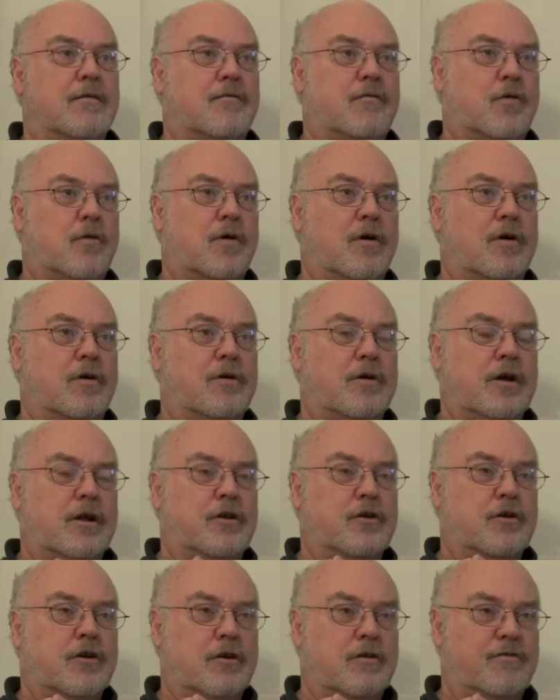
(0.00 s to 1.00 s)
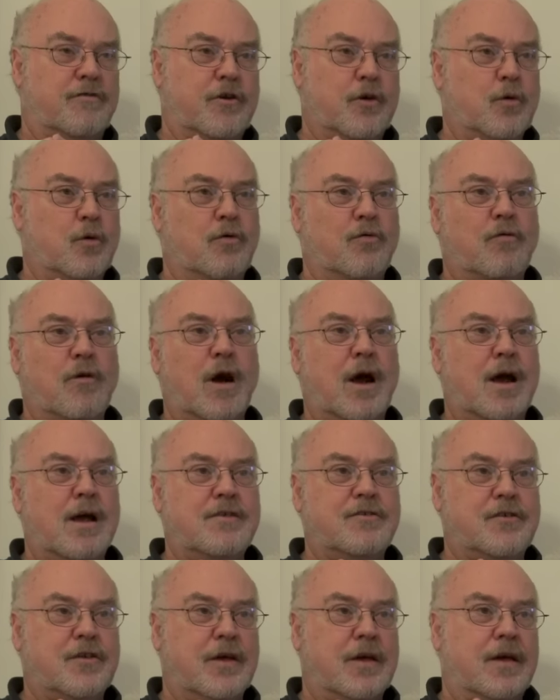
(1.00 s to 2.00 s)
for uh, nuclear fuel
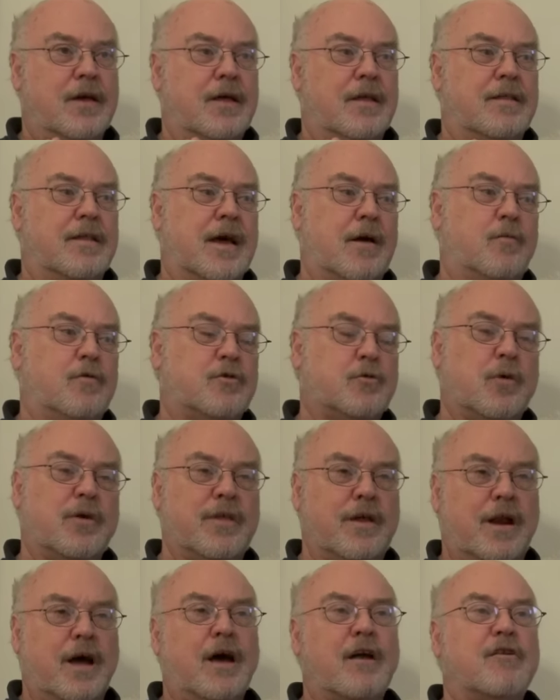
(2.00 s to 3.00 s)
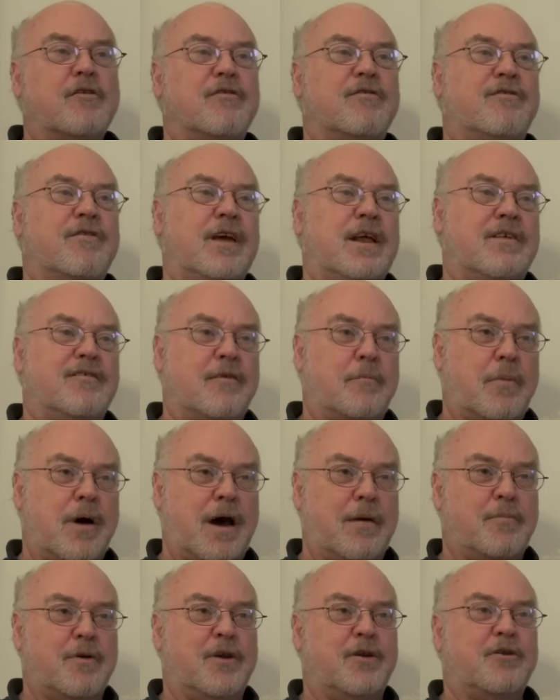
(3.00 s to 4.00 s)
rods that was within one hundred feet of a
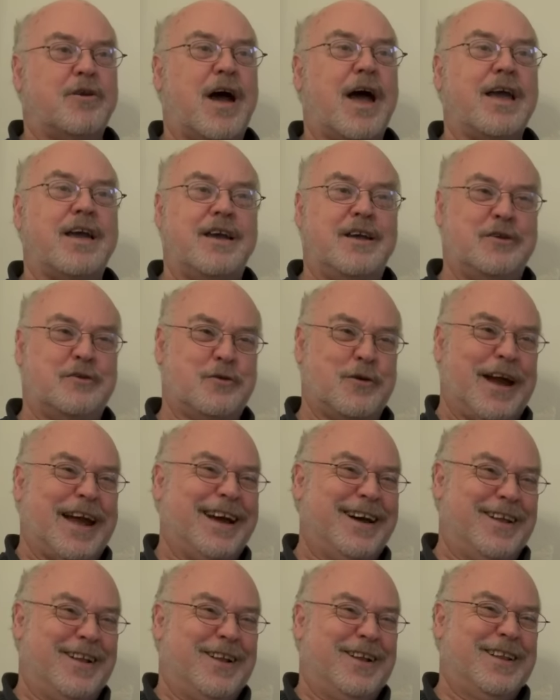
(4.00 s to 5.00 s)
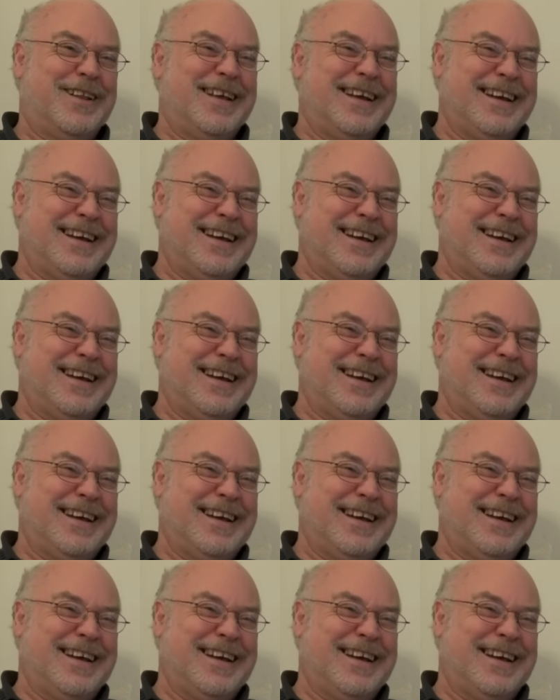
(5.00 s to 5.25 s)
popular hiking trail.